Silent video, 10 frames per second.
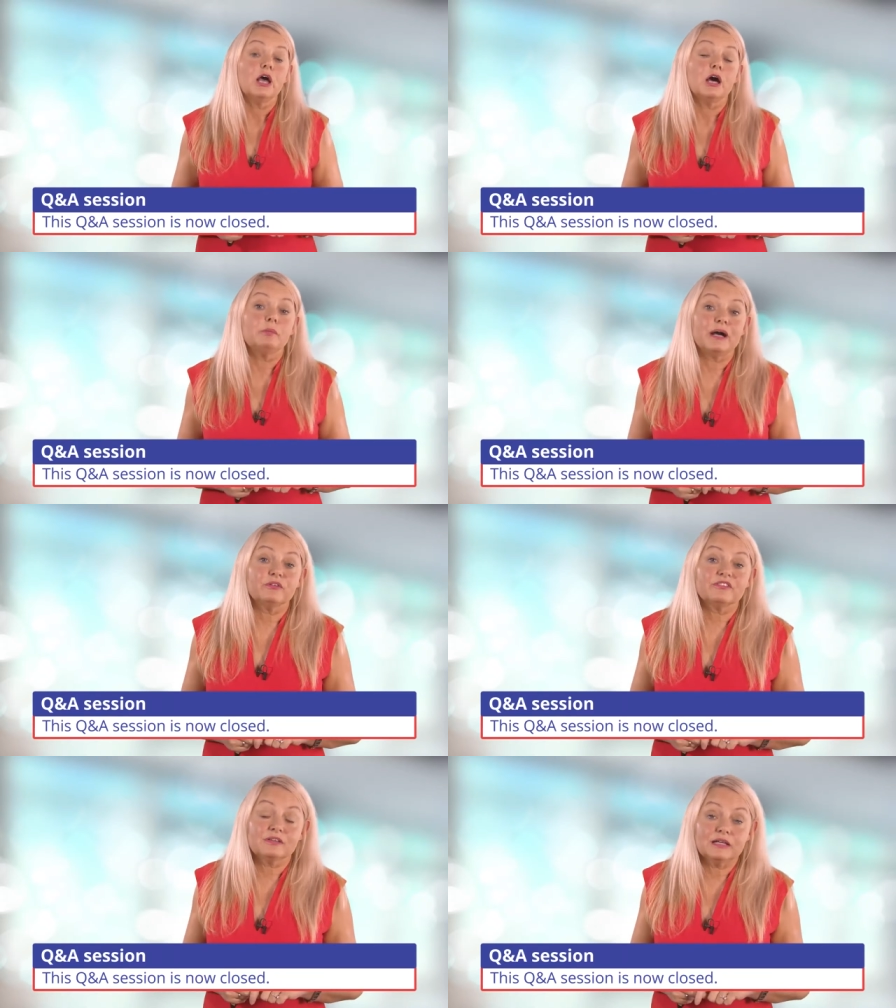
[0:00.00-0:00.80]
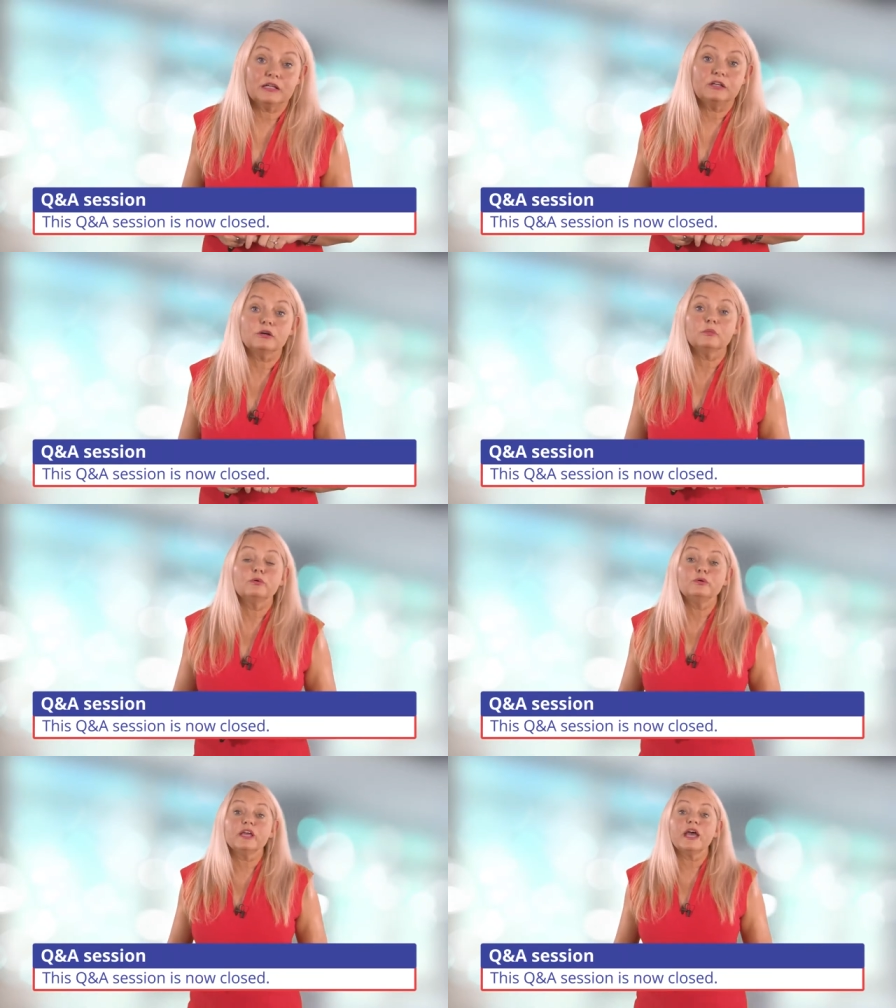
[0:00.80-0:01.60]
about skilling up
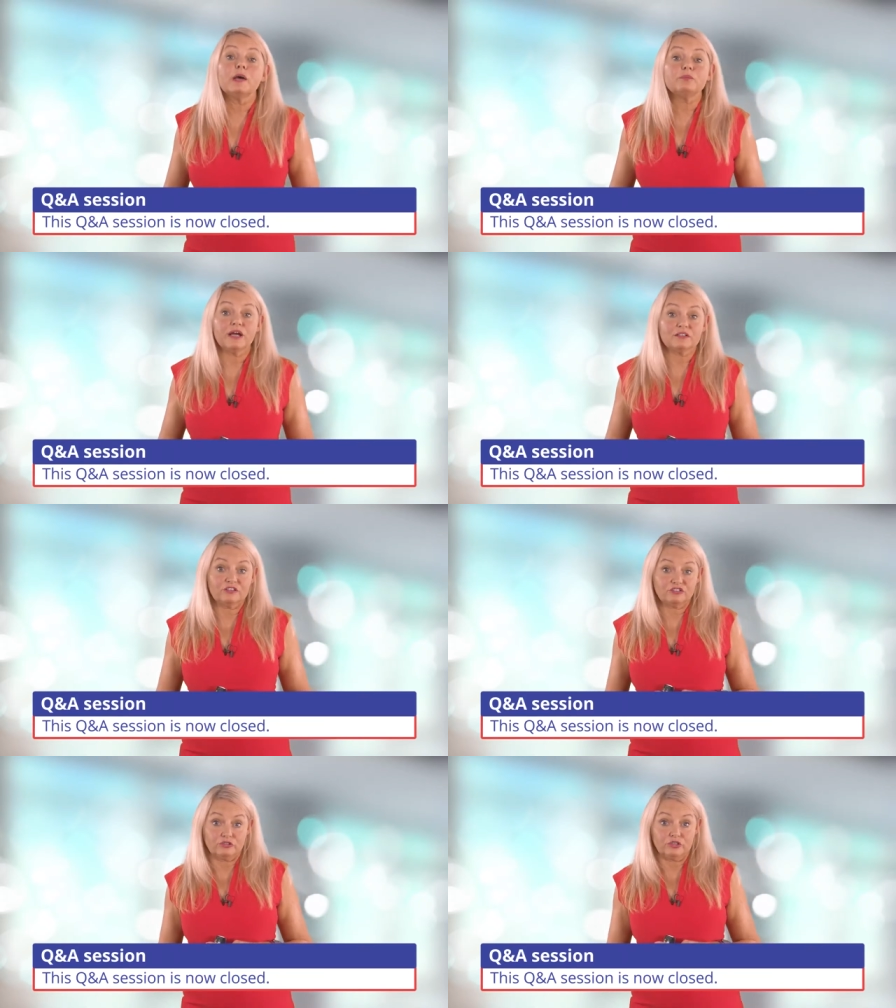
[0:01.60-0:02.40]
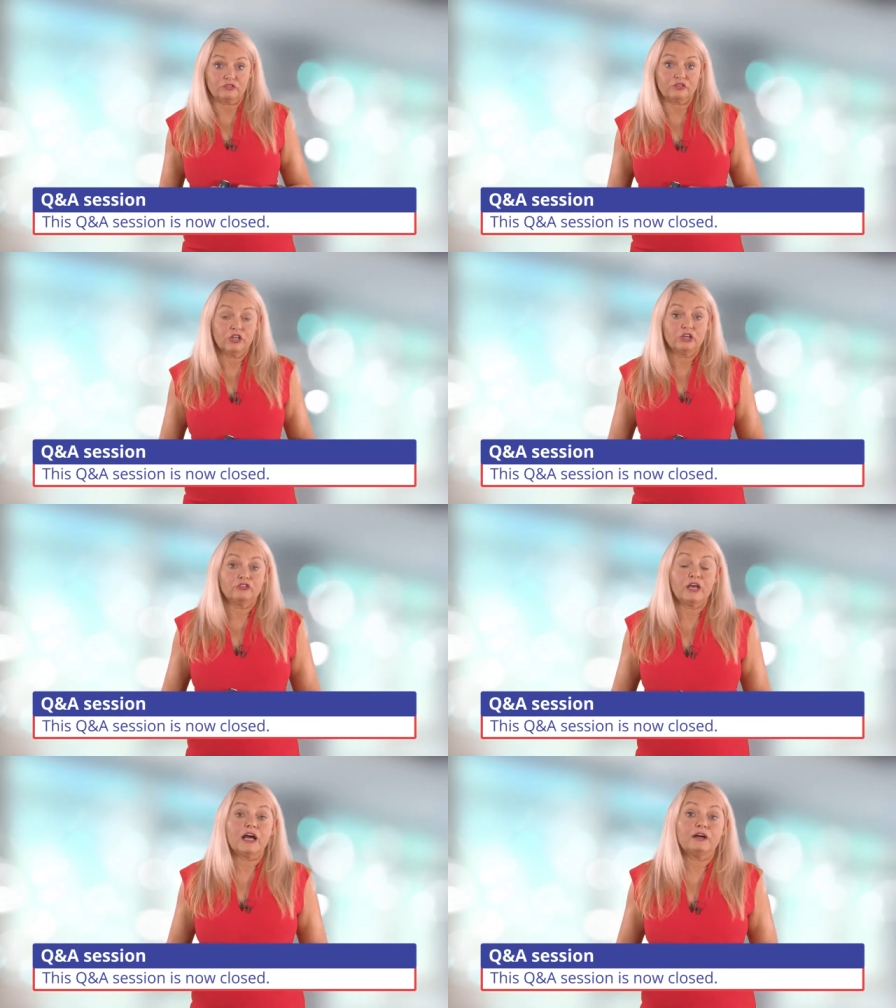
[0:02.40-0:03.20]
wound care practitioners
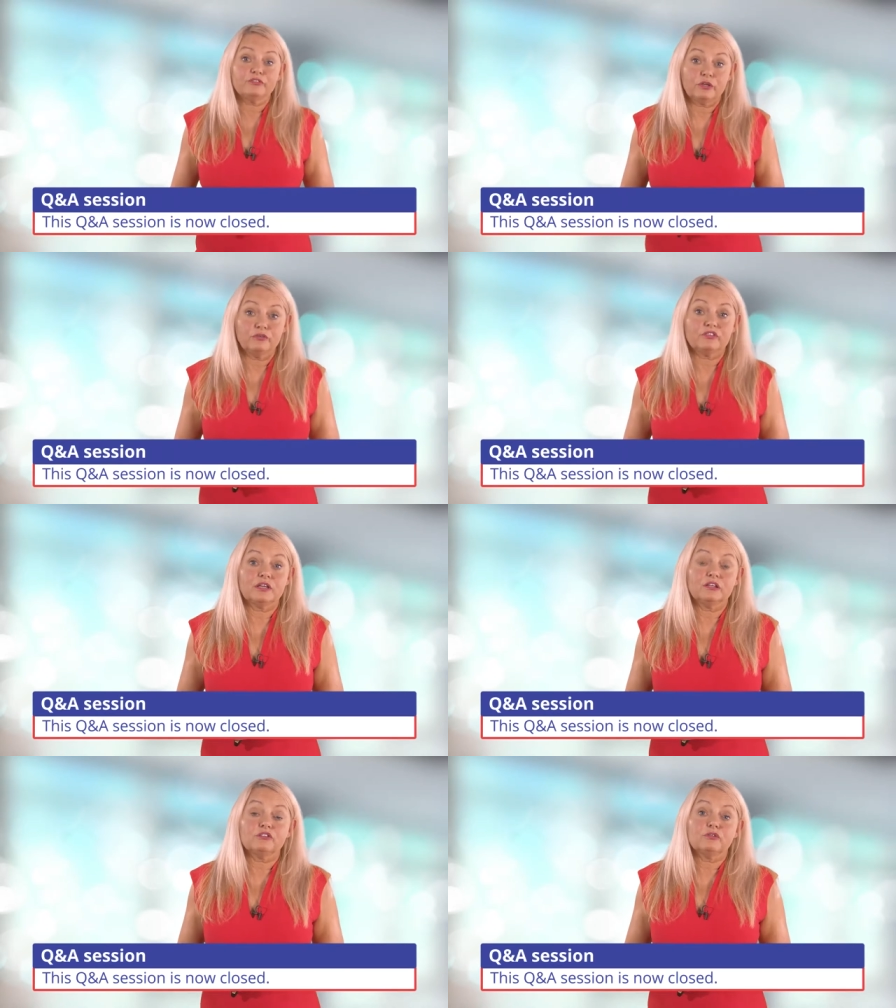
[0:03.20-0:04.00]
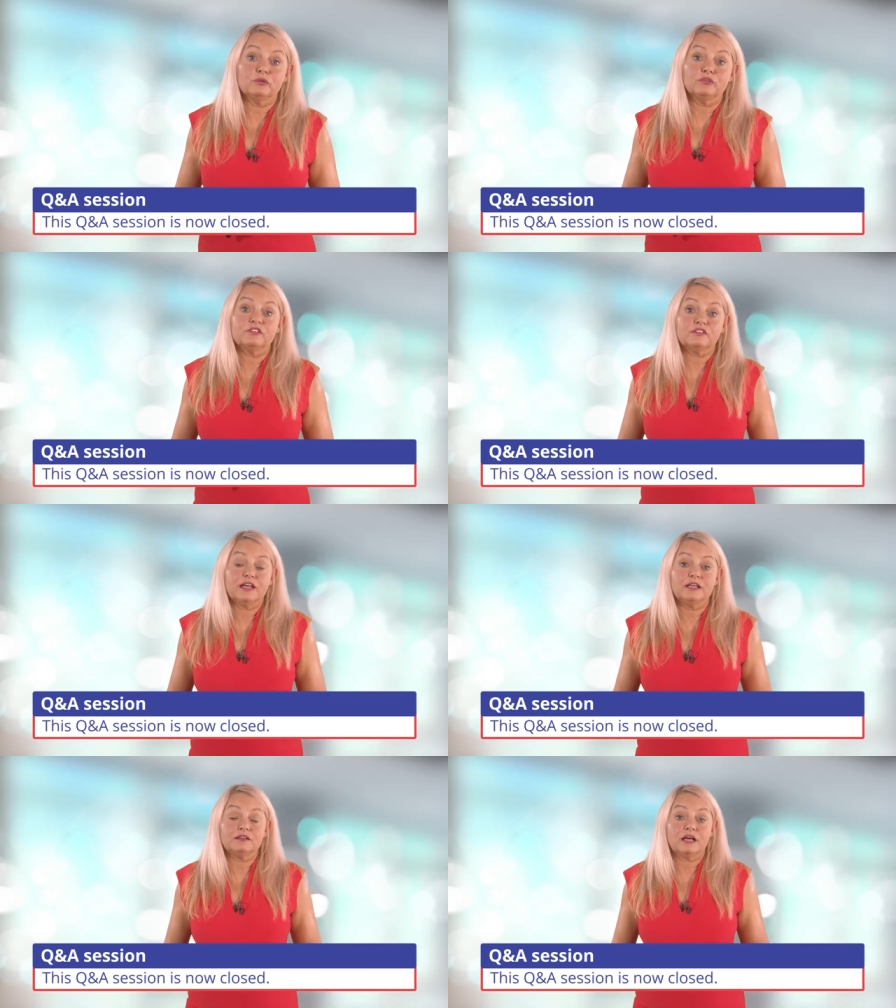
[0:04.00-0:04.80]
to have those skills to
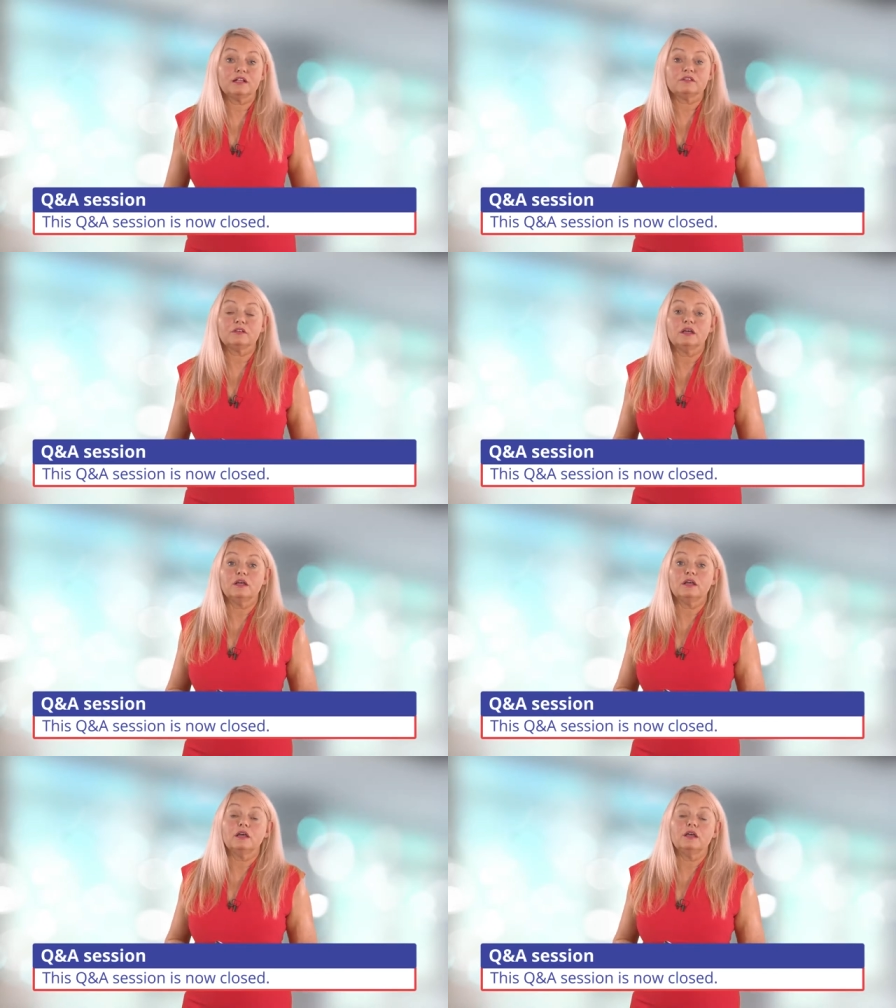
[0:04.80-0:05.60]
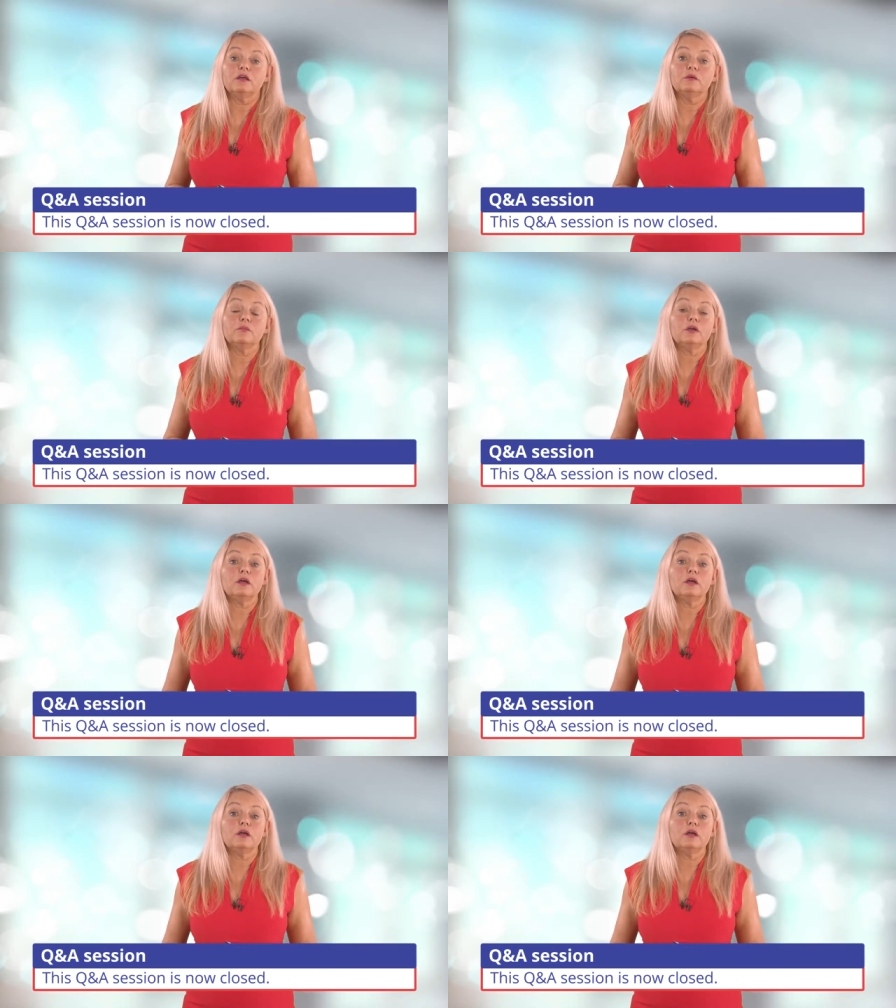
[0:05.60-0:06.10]
undertake that uh, um,